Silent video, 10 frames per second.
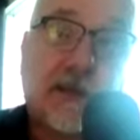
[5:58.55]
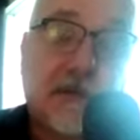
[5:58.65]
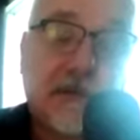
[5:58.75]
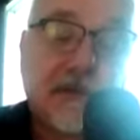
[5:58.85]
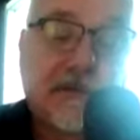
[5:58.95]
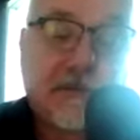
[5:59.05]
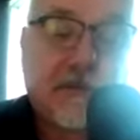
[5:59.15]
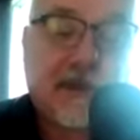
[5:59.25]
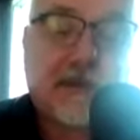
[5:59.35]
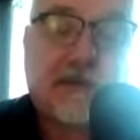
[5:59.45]
Or if I
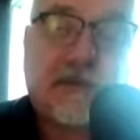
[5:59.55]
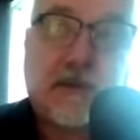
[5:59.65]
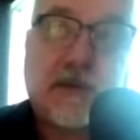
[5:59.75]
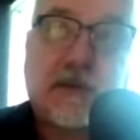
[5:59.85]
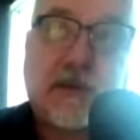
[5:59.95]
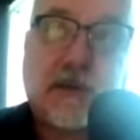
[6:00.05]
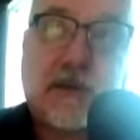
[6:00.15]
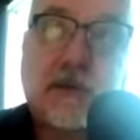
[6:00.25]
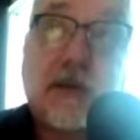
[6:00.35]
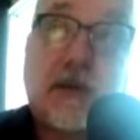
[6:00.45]
practice focusing
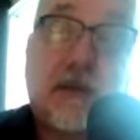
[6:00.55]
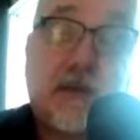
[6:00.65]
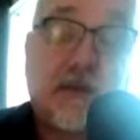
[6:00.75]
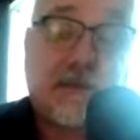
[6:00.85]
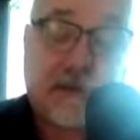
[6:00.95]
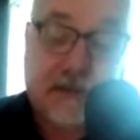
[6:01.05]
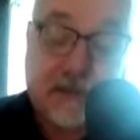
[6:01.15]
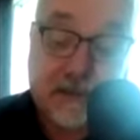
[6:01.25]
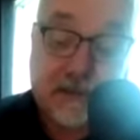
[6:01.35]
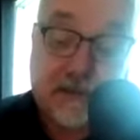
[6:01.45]
on different
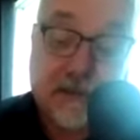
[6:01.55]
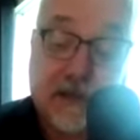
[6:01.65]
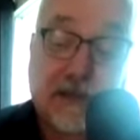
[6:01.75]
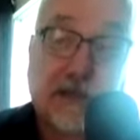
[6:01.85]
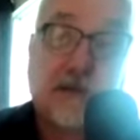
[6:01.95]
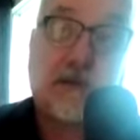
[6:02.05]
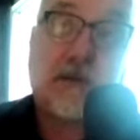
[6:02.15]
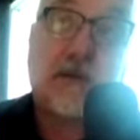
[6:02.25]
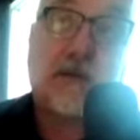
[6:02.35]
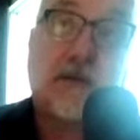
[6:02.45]
things, I can
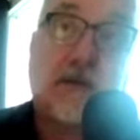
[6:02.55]
see the